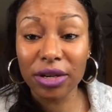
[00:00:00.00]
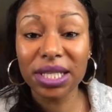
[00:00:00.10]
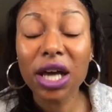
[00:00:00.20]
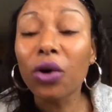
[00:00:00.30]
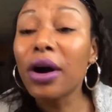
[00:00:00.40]

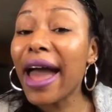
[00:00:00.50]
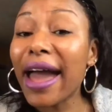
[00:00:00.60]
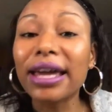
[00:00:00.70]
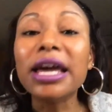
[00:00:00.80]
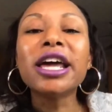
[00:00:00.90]
So,
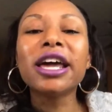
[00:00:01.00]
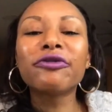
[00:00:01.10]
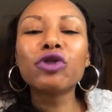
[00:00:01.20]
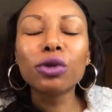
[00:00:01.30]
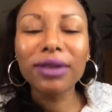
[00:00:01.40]
hey,
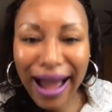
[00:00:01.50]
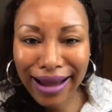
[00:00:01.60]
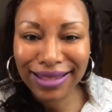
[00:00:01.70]
if you like